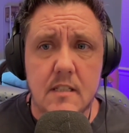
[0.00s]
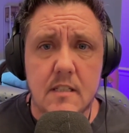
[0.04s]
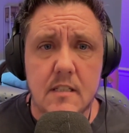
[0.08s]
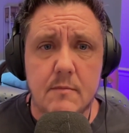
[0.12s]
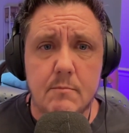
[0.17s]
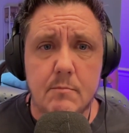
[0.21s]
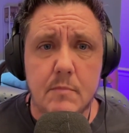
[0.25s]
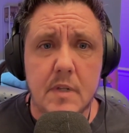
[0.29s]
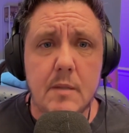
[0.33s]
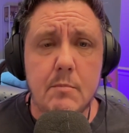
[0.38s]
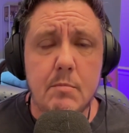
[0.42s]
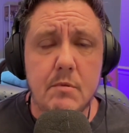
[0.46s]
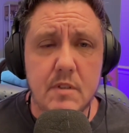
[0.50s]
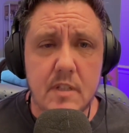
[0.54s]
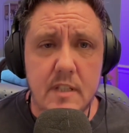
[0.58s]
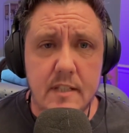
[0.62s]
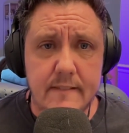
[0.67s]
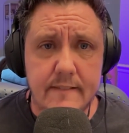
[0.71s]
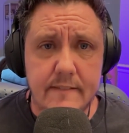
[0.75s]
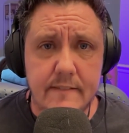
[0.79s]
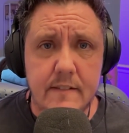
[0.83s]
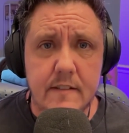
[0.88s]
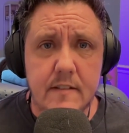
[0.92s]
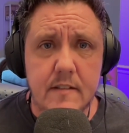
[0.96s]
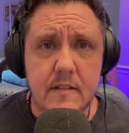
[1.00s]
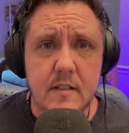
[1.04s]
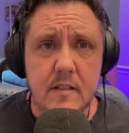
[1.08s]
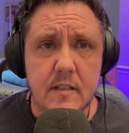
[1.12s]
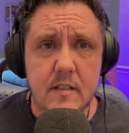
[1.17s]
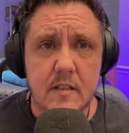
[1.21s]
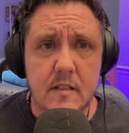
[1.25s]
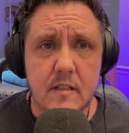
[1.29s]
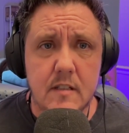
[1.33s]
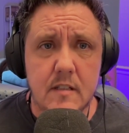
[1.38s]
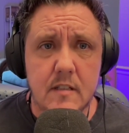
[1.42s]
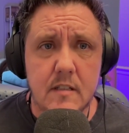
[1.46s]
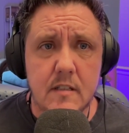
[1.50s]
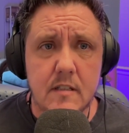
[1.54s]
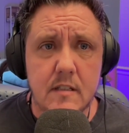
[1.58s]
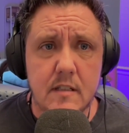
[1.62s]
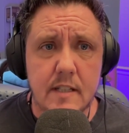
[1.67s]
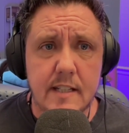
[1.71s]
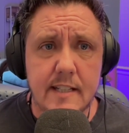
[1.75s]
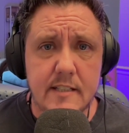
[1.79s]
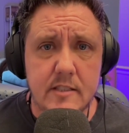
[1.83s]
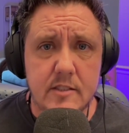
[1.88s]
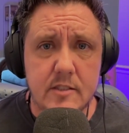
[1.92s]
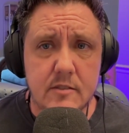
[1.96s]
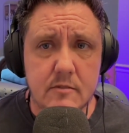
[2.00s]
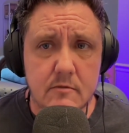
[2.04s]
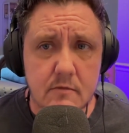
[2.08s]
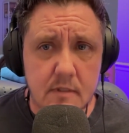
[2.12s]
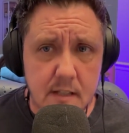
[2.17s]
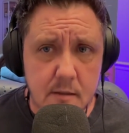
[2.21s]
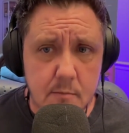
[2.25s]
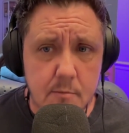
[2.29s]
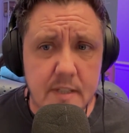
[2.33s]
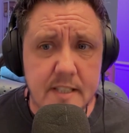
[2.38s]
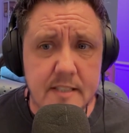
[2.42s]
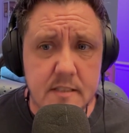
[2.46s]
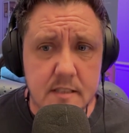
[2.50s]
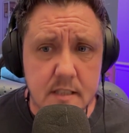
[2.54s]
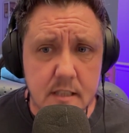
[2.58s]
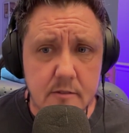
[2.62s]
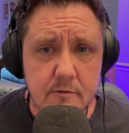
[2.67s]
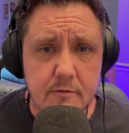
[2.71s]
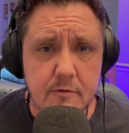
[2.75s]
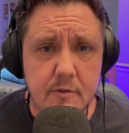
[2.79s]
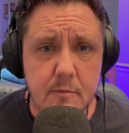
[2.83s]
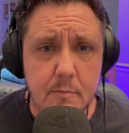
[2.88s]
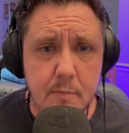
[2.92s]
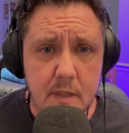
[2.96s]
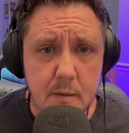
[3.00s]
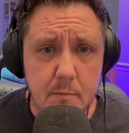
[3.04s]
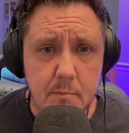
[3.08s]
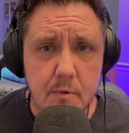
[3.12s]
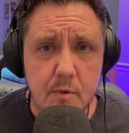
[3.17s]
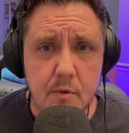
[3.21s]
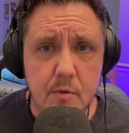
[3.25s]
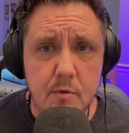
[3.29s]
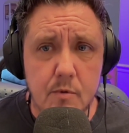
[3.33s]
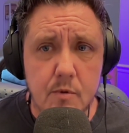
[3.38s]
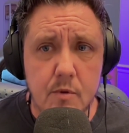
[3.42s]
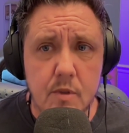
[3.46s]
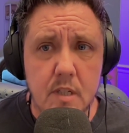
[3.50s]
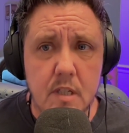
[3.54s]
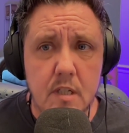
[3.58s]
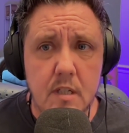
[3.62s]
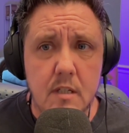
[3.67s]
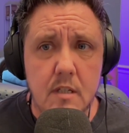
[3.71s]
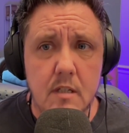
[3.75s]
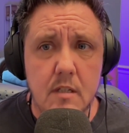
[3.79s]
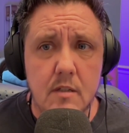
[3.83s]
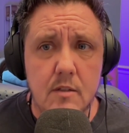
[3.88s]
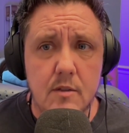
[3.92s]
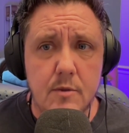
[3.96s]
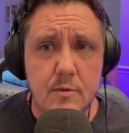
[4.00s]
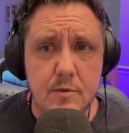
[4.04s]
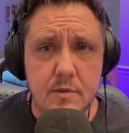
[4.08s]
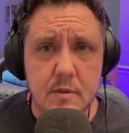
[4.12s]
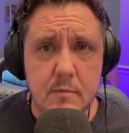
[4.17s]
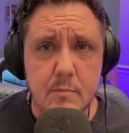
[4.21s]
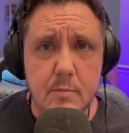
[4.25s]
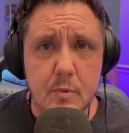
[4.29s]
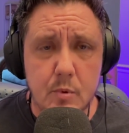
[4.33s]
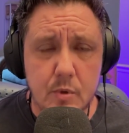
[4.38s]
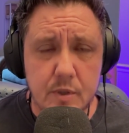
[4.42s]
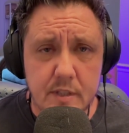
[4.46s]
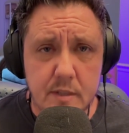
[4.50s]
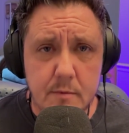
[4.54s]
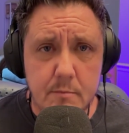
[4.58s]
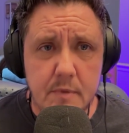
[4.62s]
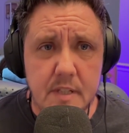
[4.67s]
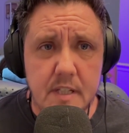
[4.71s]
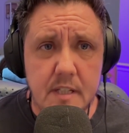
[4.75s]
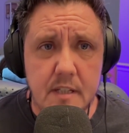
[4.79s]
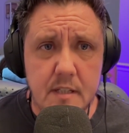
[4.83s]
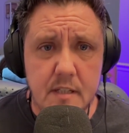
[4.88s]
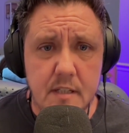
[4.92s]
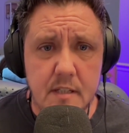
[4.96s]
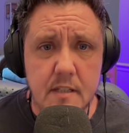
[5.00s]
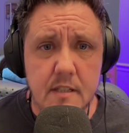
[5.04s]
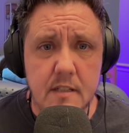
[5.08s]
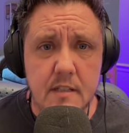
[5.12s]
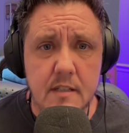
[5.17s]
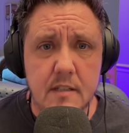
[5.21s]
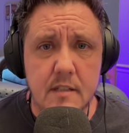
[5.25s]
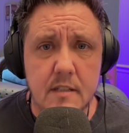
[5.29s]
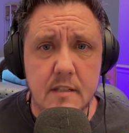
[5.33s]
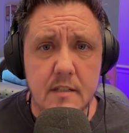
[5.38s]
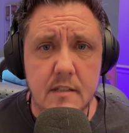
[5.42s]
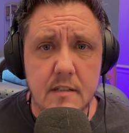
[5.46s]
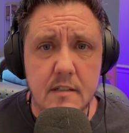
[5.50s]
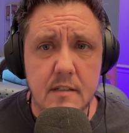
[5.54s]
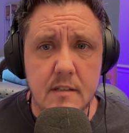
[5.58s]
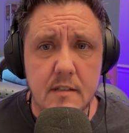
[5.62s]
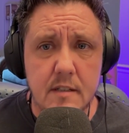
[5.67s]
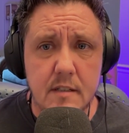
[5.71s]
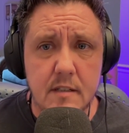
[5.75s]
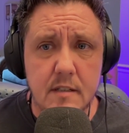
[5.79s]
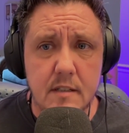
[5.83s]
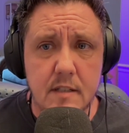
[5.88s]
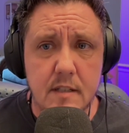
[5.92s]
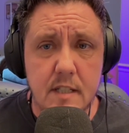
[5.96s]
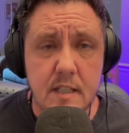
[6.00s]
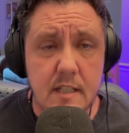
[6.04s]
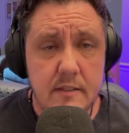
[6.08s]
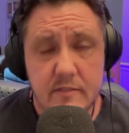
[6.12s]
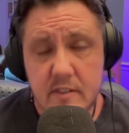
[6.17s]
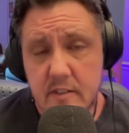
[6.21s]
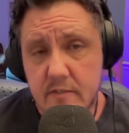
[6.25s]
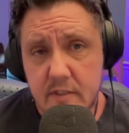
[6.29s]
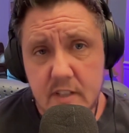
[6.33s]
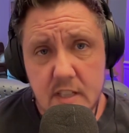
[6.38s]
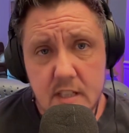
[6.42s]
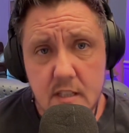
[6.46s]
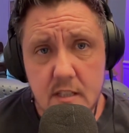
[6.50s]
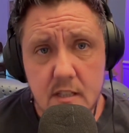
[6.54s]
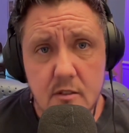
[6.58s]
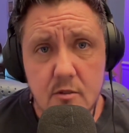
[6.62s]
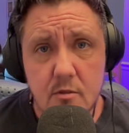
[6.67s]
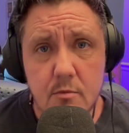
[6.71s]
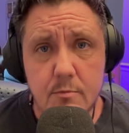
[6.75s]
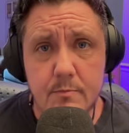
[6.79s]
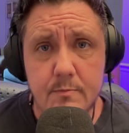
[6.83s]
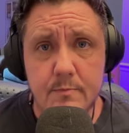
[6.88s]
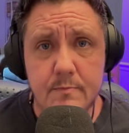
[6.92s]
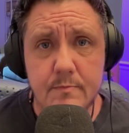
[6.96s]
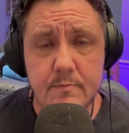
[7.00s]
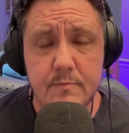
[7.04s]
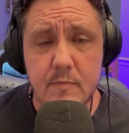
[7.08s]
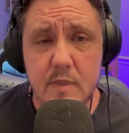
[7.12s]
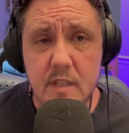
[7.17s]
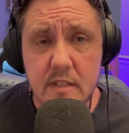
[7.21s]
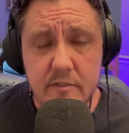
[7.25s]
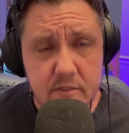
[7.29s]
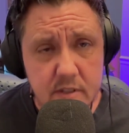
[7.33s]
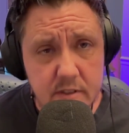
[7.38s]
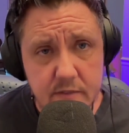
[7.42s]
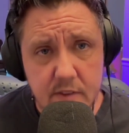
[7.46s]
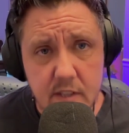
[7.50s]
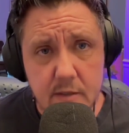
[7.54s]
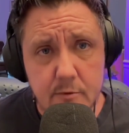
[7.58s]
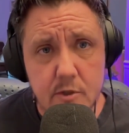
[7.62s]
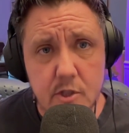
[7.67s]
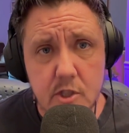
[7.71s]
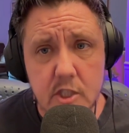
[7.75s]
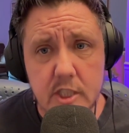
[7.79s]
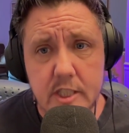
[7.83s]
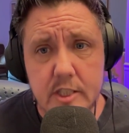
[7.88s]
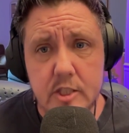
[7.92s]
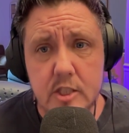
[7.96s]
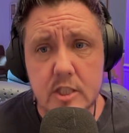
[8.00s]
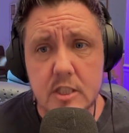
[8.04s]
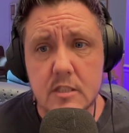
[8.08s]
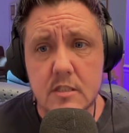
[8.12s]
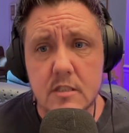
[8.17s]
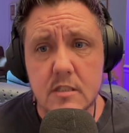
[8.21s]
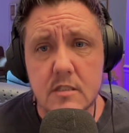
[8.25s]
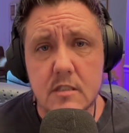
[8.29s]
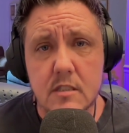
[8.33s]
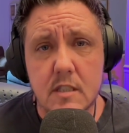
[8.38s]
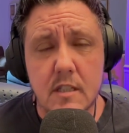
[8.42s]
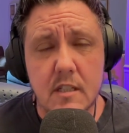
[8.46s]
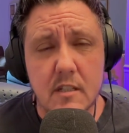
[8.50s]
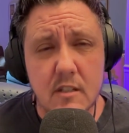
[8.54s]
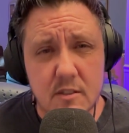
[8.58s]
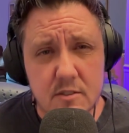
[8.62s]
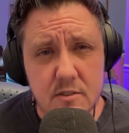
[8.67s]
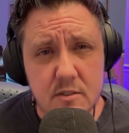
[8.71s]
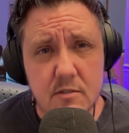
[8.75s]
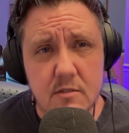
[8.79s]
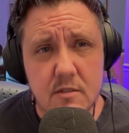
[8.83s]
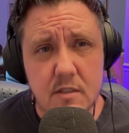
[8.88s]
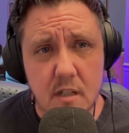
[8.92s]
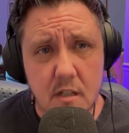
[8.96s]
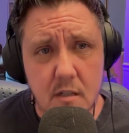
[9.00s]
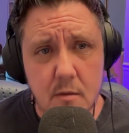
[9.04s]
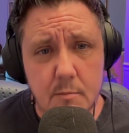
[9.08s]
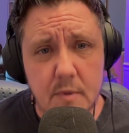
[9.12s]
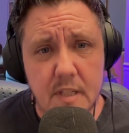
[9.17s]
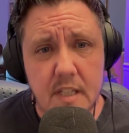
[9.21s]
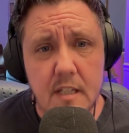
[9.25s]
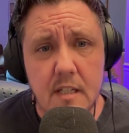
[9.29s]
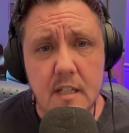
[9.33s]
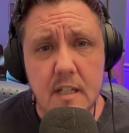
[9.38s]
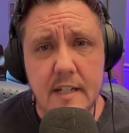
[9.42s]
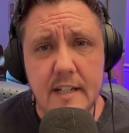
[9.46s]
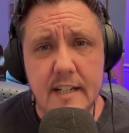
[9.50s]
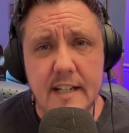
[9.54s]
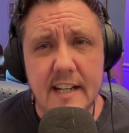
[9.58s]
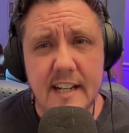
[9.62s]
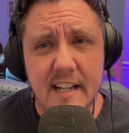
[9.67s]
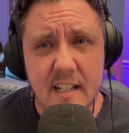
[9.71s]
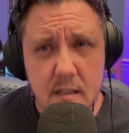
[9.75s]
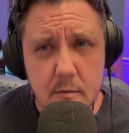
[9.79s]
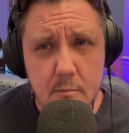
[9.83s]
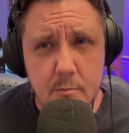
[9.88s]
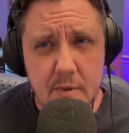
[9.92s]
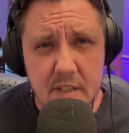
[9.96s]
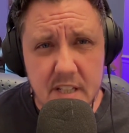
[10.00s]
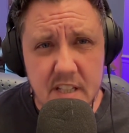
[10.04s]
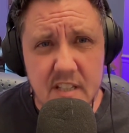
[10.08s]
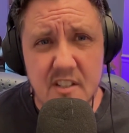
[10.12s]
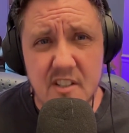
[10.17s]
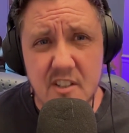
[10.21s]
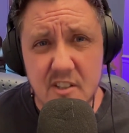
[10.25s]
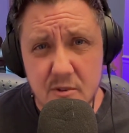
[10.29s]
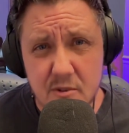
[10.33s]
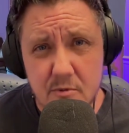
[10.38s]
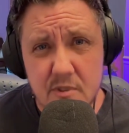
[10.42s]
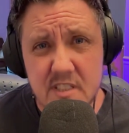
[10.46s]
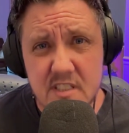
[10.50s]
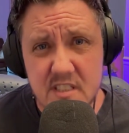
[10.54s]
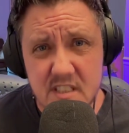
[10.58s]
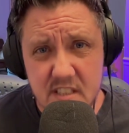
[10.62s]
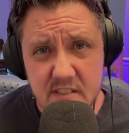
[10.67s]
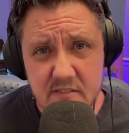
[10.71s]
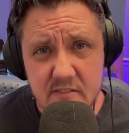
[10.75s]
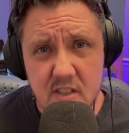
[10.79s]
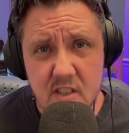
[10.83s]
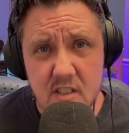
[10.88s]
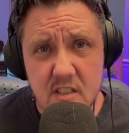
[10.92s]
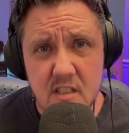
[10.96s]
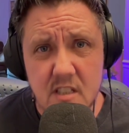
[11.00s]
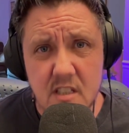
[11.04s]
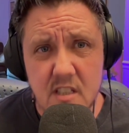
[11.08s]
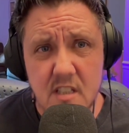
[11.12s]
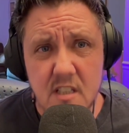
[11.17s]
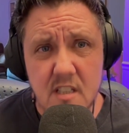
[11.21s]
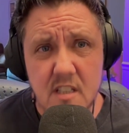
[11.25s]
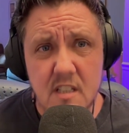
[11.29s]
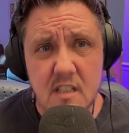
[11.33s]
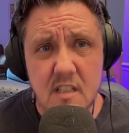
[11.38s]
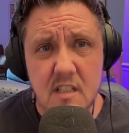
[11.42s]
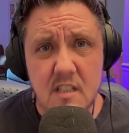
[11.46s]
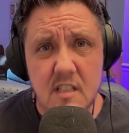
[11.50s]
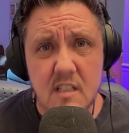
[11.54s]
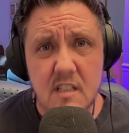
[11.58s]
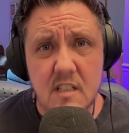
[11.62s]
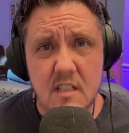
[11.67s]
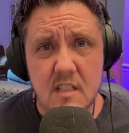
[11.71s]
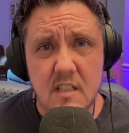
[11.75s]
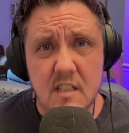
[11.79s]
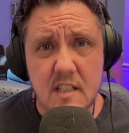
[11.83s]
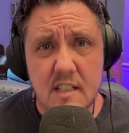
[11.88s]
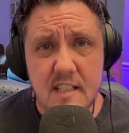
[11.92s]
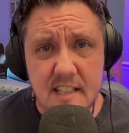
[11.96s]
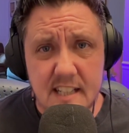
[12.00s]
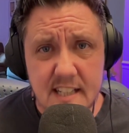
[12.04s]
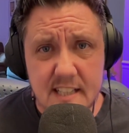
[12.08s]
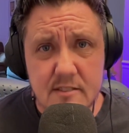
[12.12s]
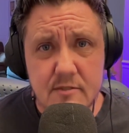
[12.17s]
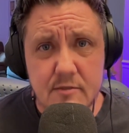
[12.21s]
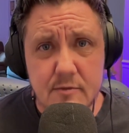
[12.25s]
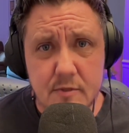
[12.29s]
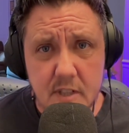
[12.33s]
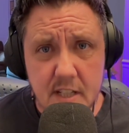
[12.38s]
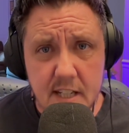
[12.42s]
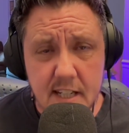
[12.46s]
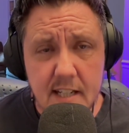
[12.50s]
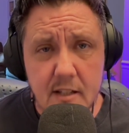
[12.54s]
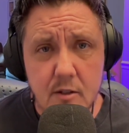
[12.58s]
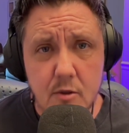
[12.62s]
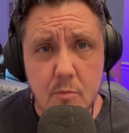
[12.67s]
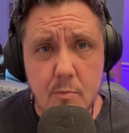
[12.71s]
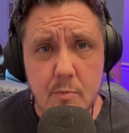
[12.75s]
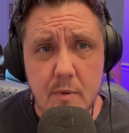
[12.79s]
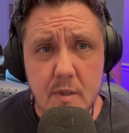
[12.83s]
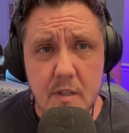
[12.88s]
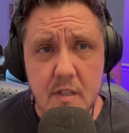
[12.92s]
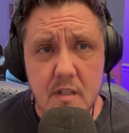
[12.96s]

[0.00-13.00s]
my belief, and surround myself with people who supported me, even if I didn't know them, even if they were strangers. It also taught me how to be a good receiver and ask for help